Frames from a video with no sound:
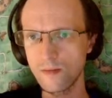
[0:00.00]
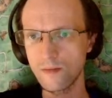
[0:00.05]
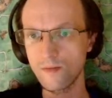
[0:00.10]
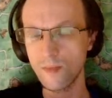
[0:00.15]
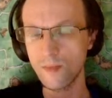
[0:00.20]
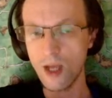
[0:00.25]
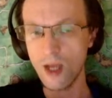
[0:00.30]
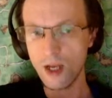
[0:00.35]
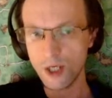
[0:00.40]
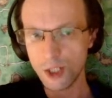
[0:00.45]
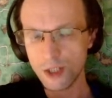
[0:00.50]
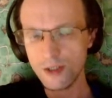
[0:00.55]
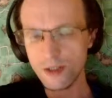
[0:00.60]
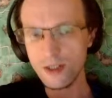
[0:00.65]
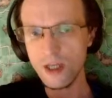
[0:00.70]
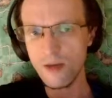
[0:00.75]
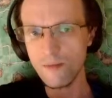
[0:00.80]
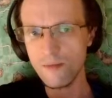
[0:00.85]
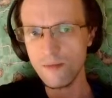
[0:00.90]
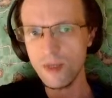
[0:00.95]
Actually,
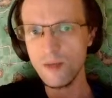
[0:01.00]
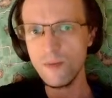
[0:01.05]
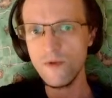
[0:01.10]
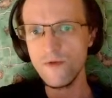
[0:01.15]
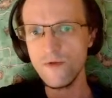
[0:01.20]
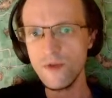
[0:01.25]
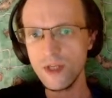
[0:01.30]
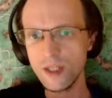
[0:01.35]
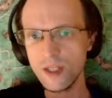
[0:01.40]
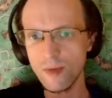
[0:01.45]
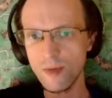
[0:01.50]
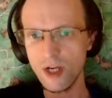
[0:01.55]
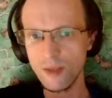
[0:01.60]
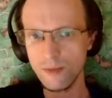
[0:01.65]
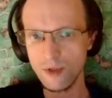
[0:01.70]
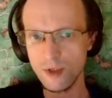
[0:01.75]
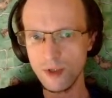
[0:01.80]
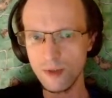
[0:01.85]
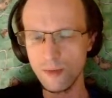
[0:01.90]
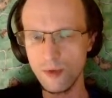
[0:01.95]
yeah, maybe this might
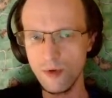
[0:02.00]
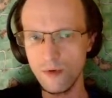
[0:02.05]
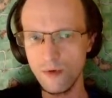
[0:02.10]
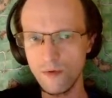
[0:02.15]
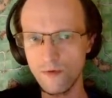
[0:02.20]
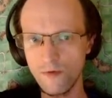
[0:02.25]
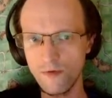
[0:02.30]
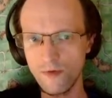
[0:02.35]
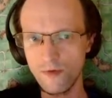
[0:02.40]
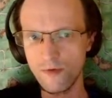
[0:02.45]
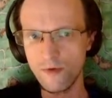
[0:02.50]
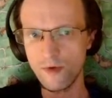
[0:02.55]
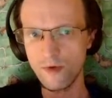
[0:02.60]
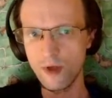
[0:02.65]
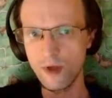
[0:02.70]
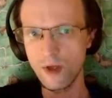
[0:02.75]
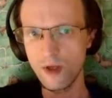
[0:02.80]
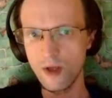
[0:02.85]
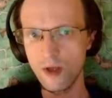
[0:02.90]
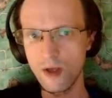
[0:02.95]
be the move.
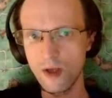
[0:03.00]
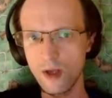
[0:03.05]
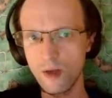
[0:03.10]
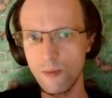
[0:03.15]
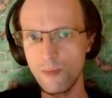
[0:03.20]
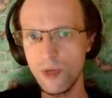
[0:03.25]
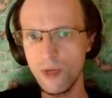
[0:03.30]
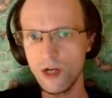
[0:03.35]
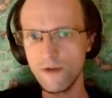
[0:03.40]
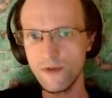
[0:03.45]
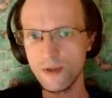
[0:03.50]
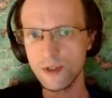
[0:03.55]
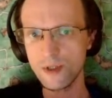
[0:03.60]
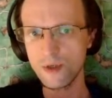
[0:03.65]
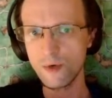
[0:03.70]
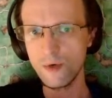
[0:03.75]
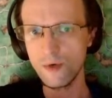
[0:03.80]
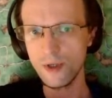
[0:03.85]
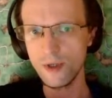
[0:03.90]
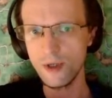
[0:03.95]
Better than
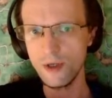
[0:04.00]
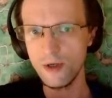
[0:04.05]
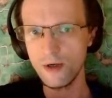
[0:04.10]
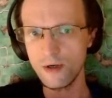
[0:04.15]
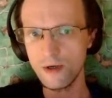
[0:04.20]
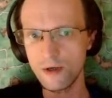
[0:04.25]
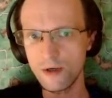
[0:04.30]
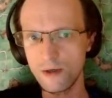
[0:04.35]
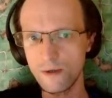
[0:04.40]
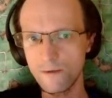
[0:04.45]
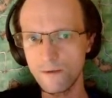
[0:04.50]
scoring here.